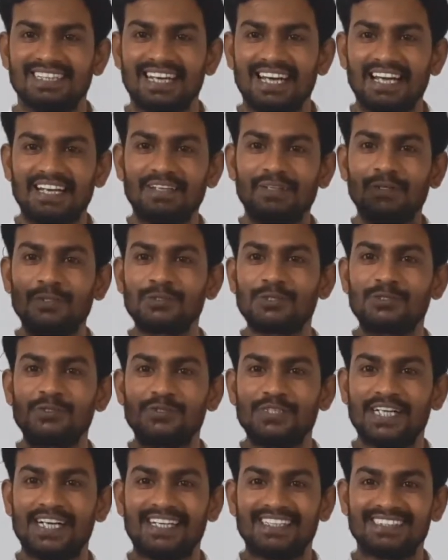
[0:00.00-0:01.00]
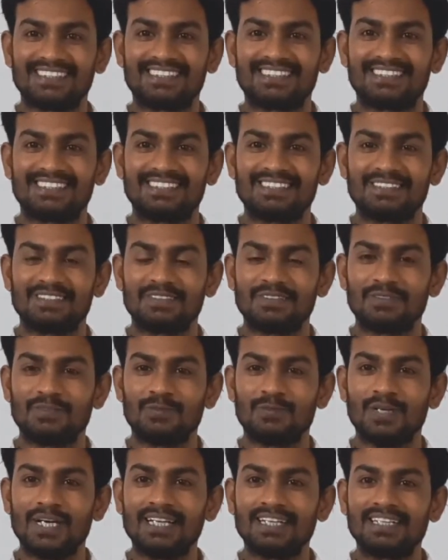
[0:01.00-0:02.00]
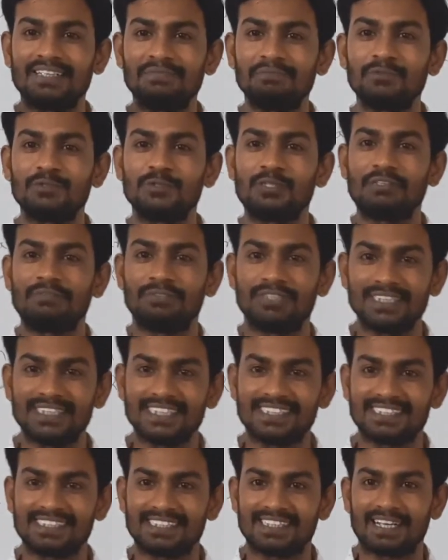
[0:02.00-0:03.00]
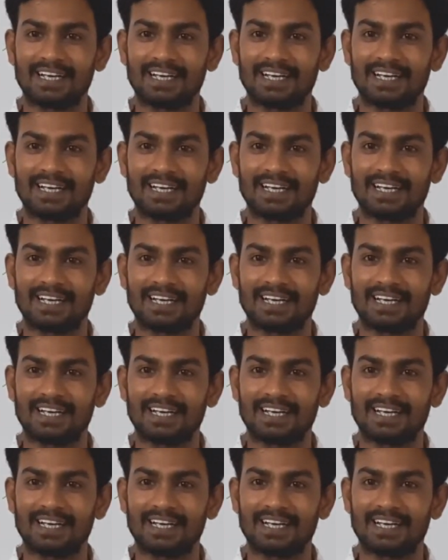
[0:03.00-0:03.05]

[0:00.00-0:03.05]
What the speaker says: Hello students, welcome to the physics